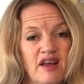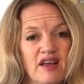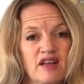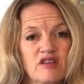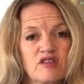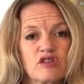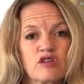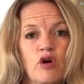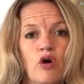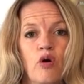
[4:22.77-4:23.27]

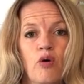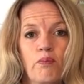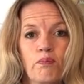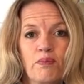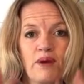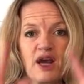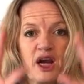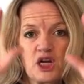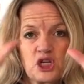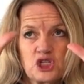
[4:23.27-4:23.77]
So
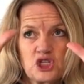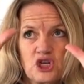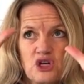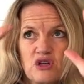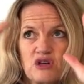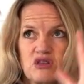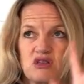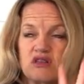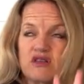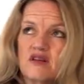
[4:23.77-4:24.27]

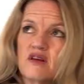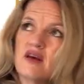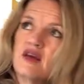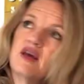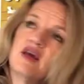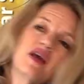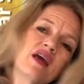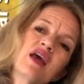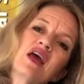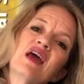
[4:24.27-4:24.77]
pictures
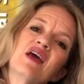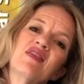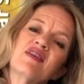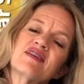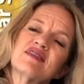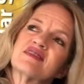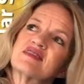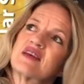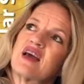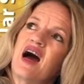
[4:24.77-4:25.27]
in the
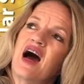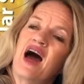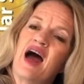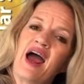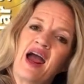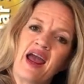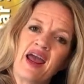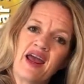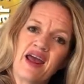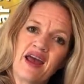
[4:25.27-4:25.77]

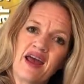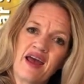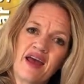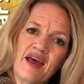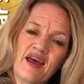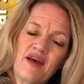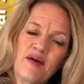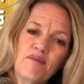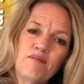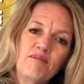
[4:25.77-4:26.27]
sky
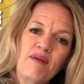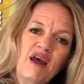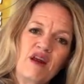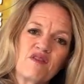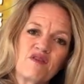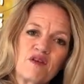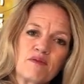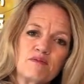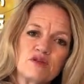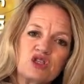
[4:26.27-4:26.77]
made
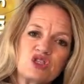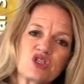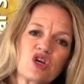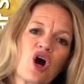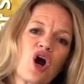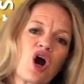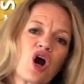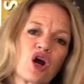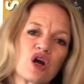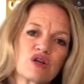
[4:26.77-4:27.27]
from
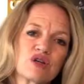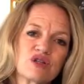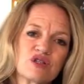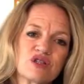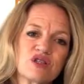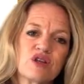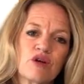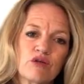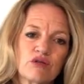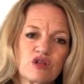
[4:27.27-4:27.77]
stars,
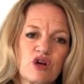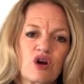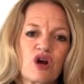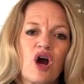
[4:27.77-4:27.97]
those are